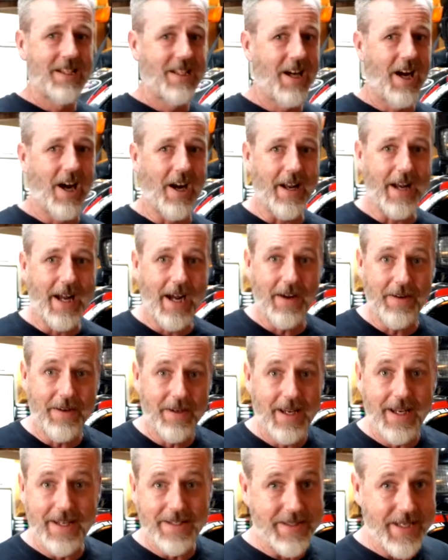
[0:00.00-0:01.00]
I don't know,
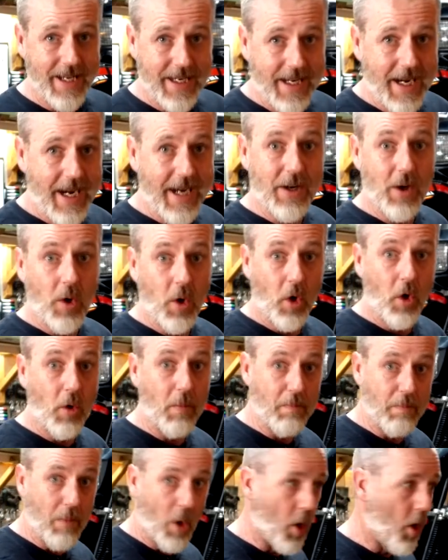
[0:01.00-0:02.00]
a decade or
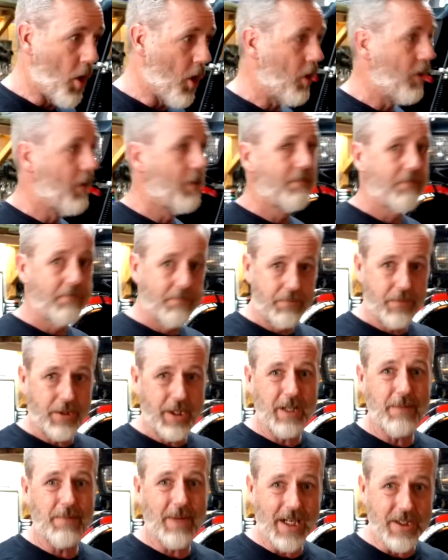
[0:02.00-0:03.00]
more,
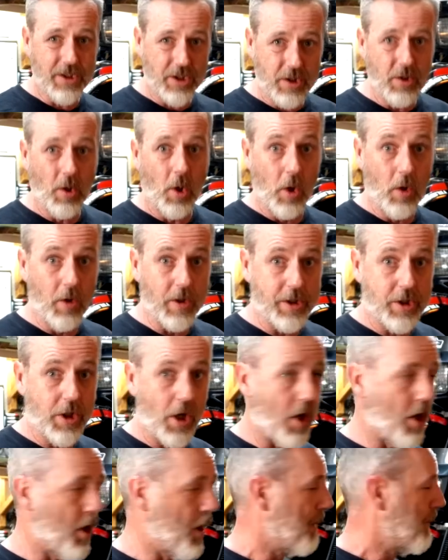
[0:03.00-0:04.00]
pretty much all the
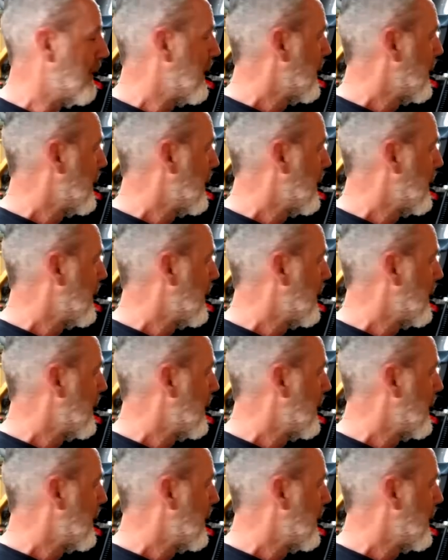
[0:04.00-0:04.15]
time.